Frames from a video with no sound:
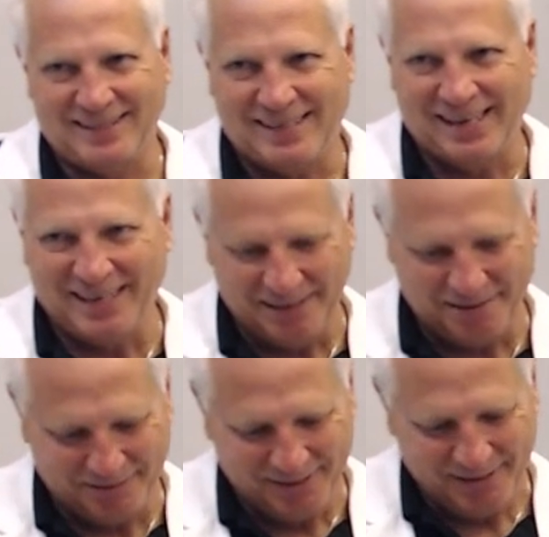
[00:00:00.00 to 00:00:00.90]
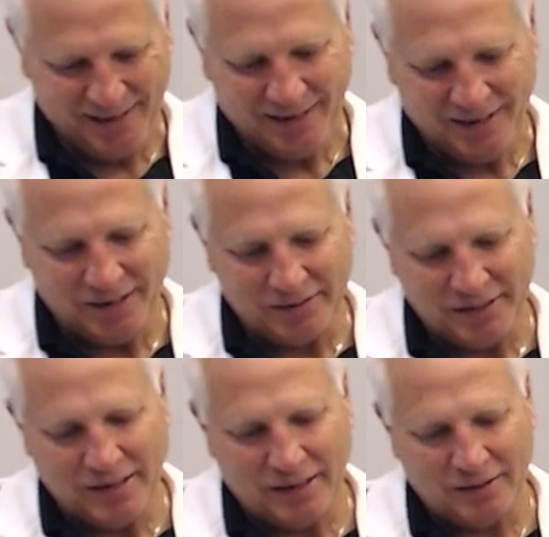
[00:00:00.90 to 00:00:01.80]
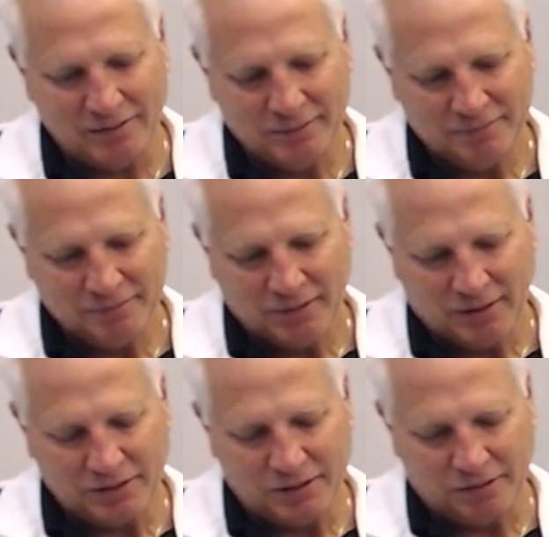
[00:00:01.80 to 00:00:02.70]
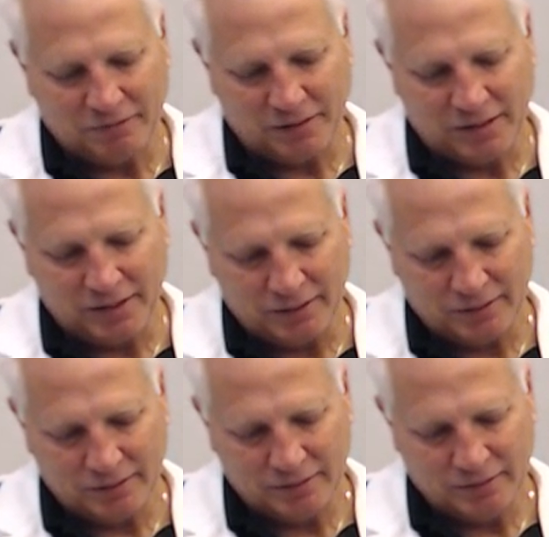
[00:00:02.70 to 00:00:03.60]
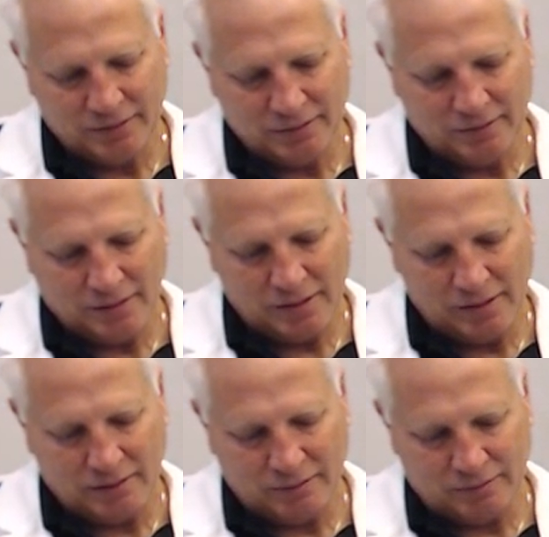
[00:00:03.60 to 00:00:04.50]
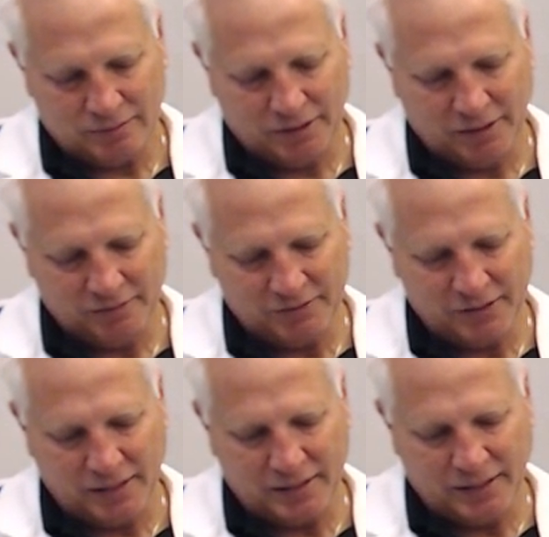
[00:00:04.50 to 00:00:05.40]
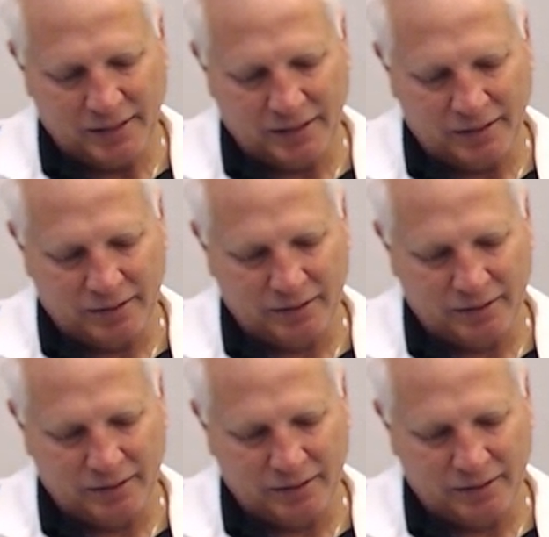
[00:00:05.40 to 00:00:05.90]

not optimal. All right, right now, until Friday, we're going to give second day air